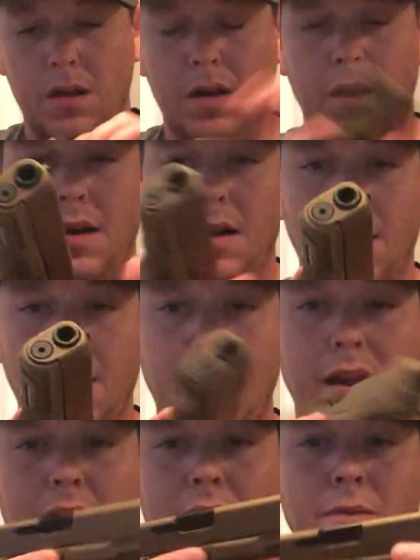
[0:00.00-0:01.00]

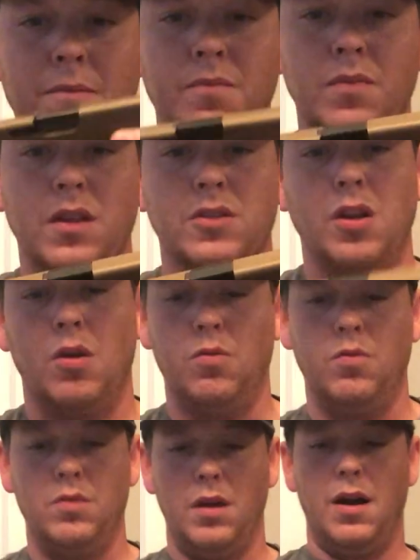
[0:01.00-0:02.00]
And
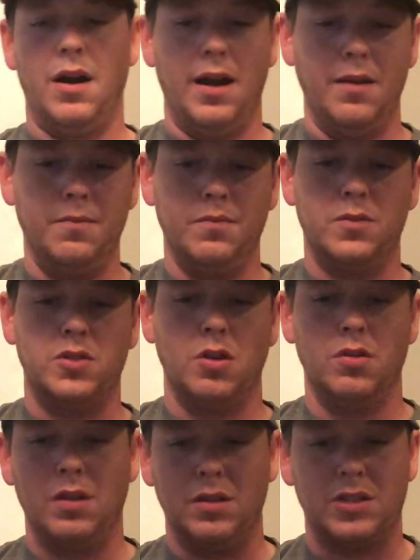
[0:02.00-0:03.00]
so, all right,
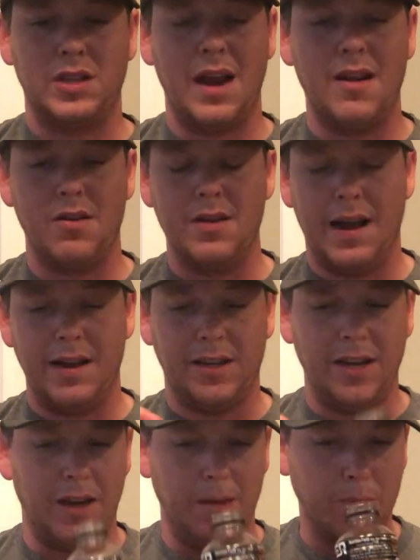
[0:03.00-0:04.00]
so the standard
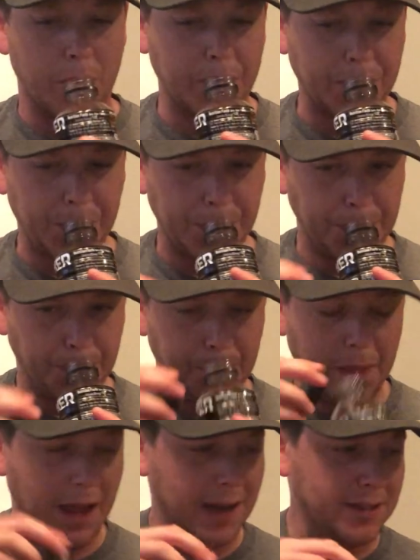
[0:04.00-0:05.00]
19
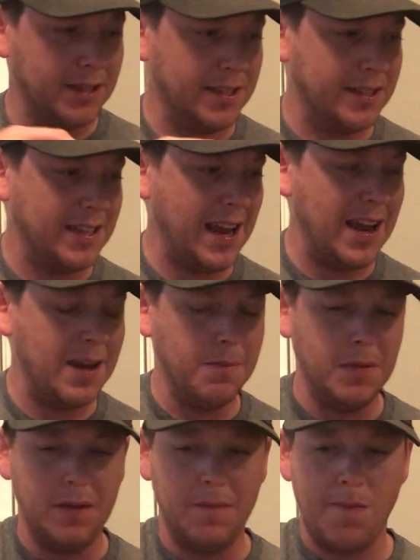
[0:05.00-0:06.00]
has the
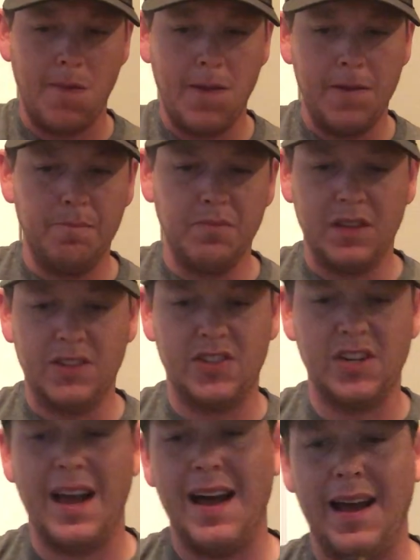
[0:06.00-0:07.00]
same
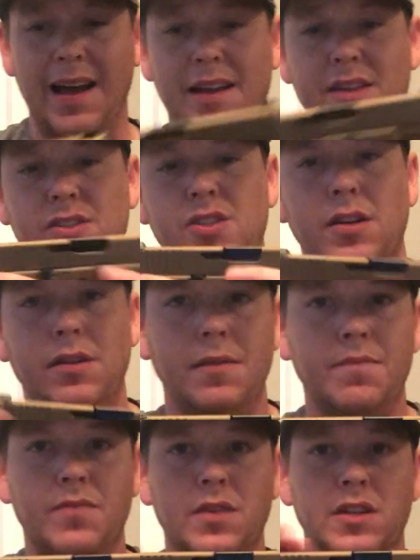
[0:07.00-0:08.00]
size
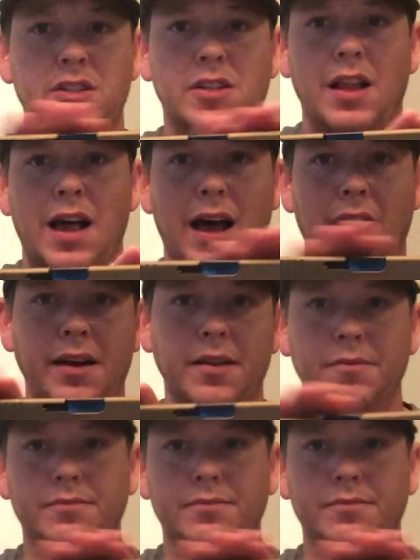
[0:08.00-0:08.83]
slide,